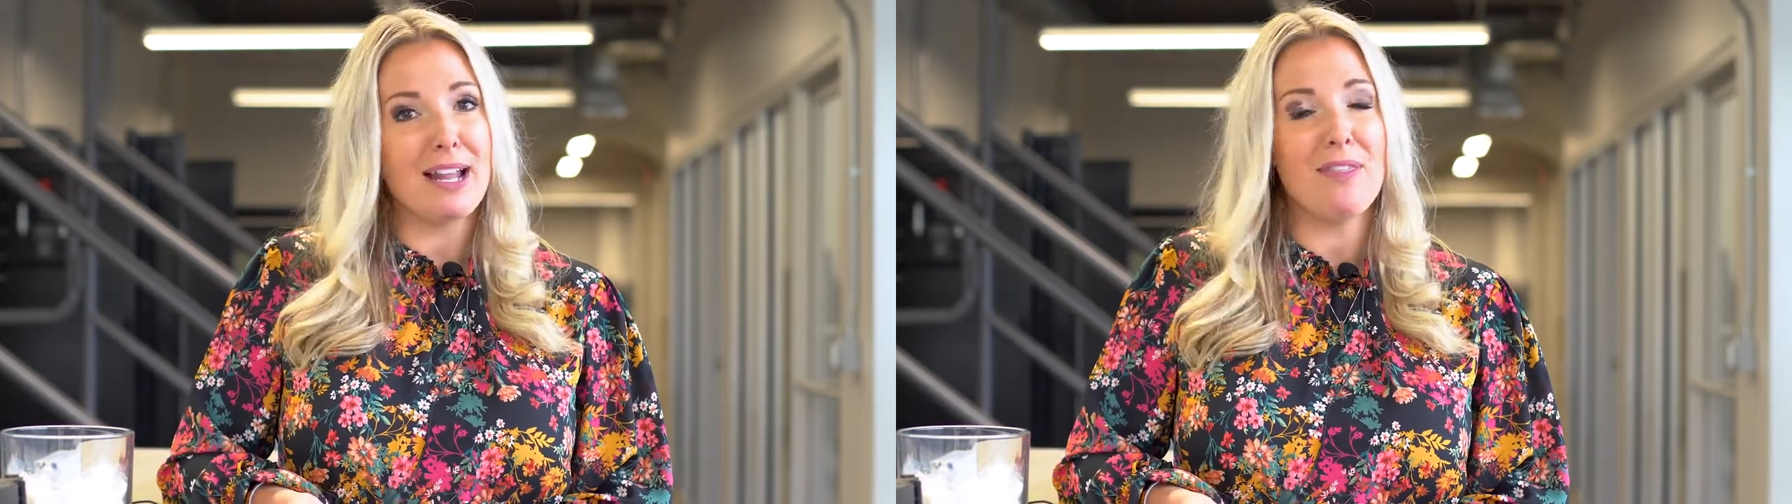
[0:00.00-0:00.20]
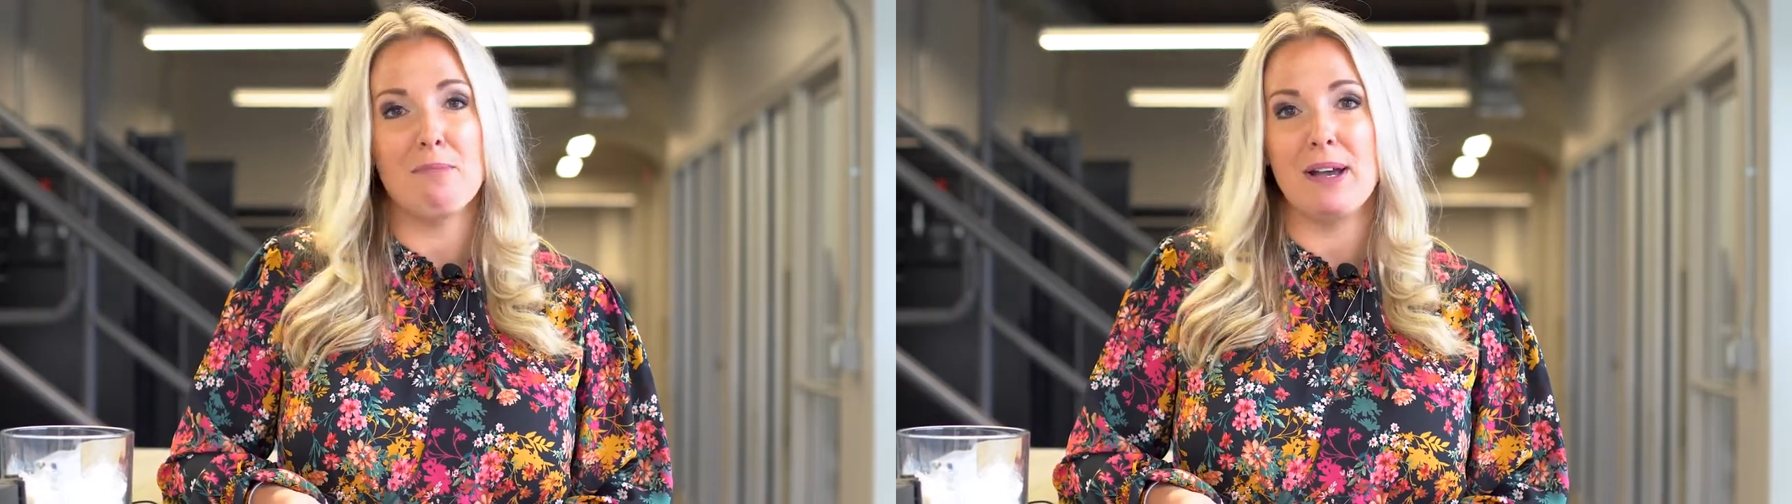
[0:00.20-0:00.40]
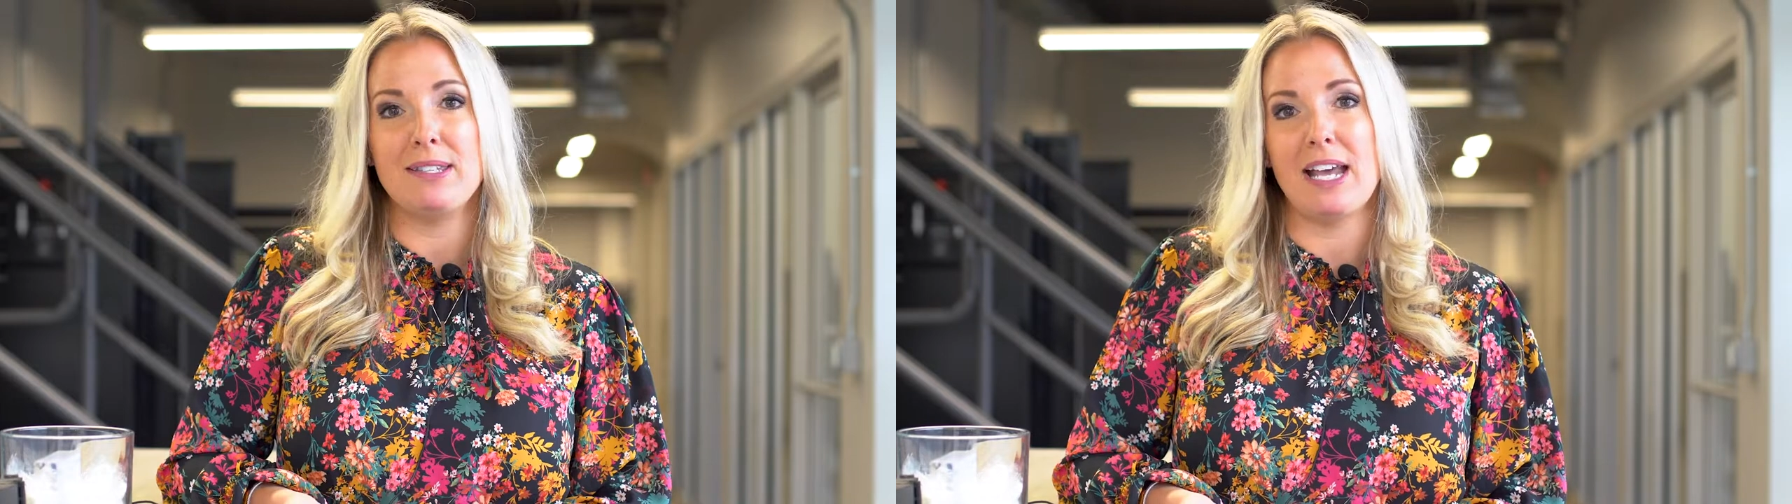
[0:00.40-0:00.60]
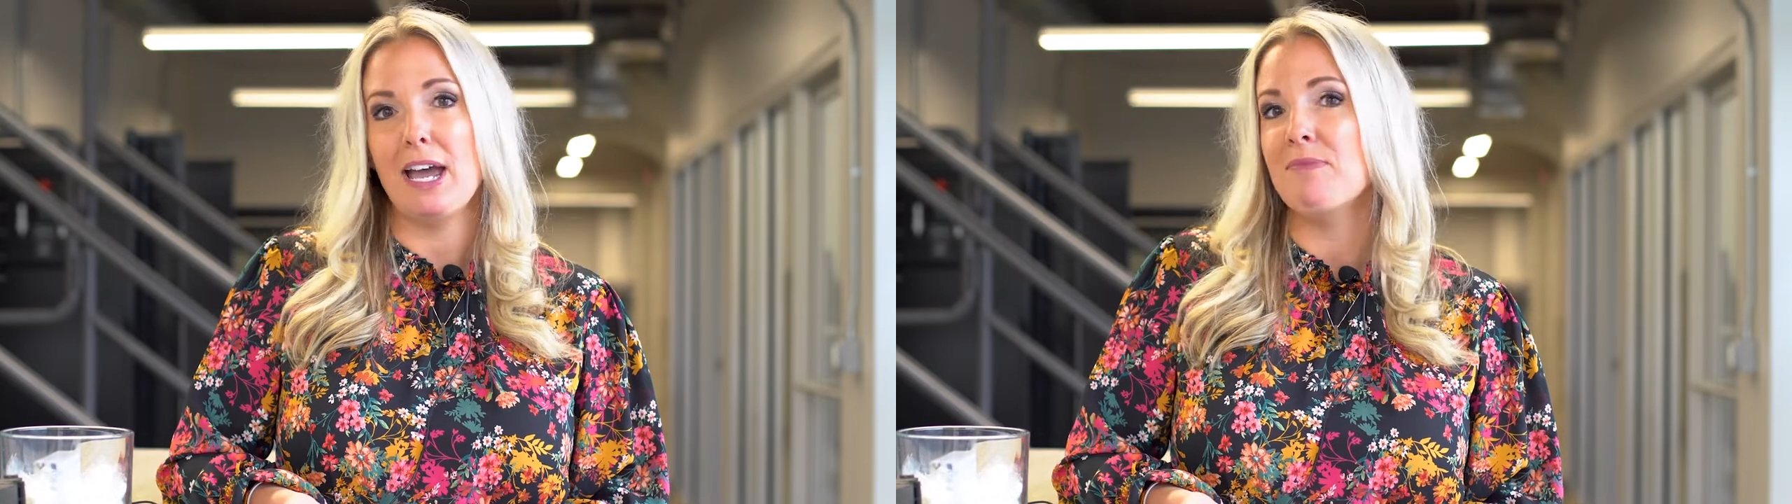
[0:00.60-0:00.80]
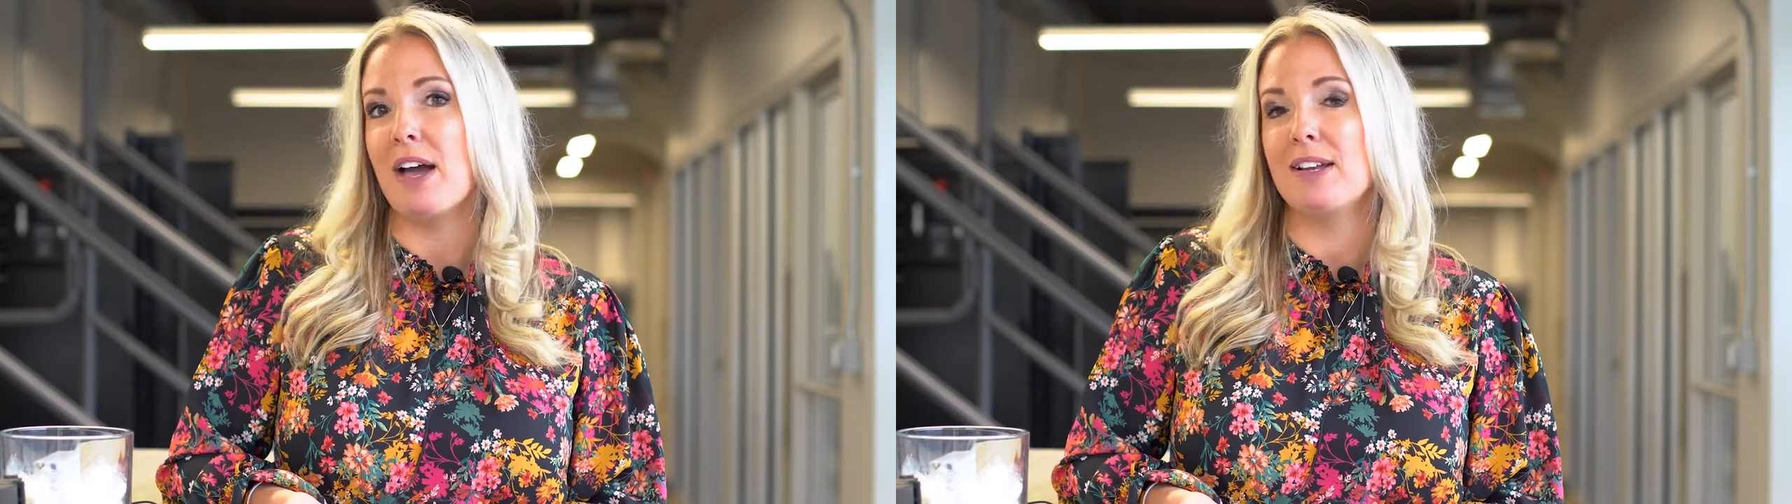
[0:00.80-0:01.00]
not the best
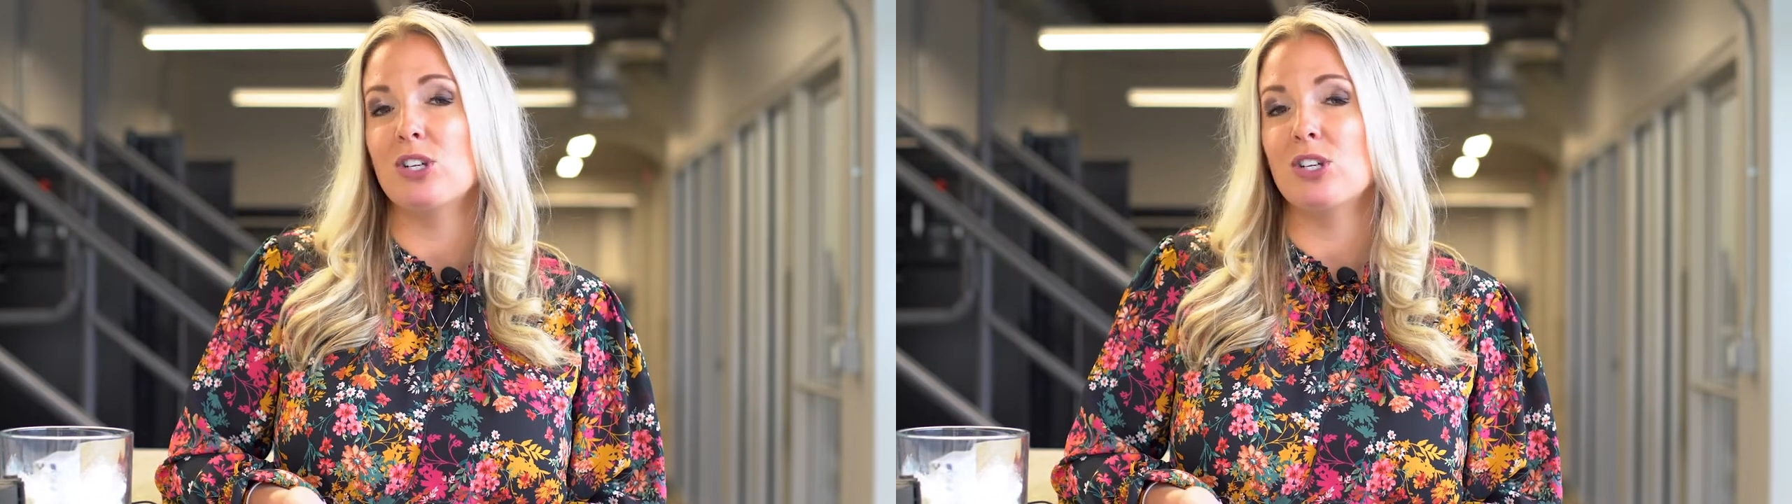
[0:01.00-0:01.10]
time then